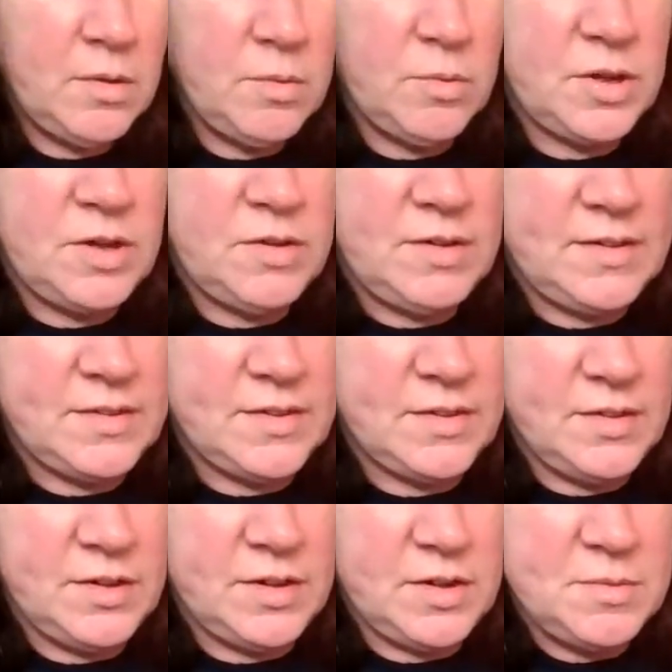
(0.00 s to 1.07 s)
what you need to
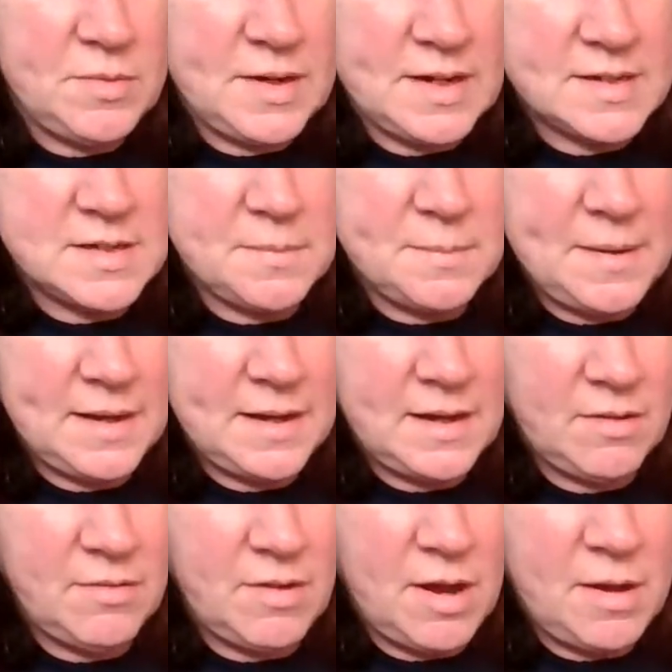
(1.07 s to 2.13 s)
do is to pick
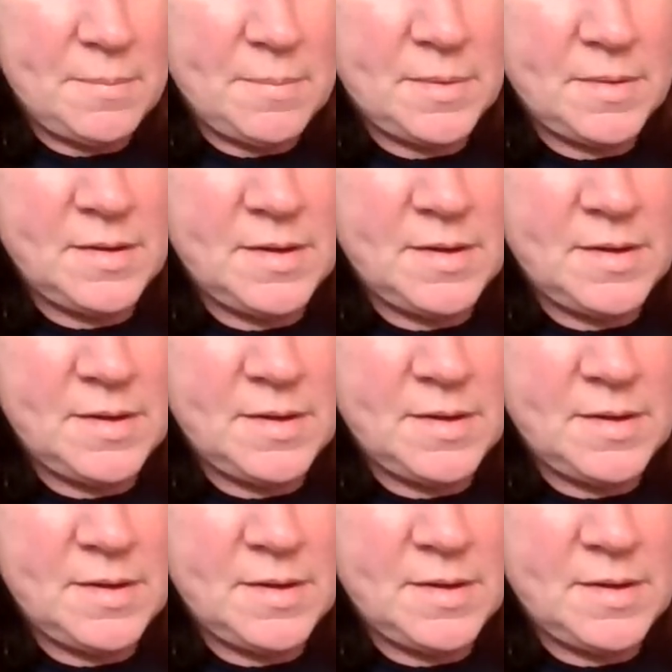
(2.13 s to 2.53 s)
her up